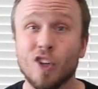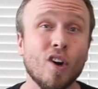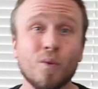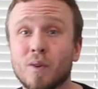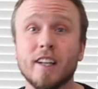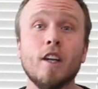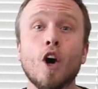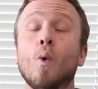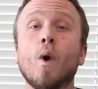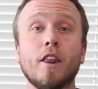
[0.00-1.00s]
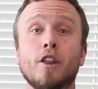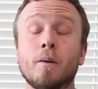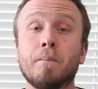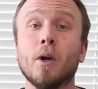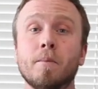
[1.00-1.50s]
You don't really know what
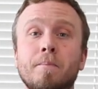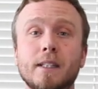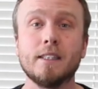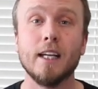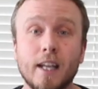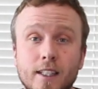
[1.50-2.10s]
the purpose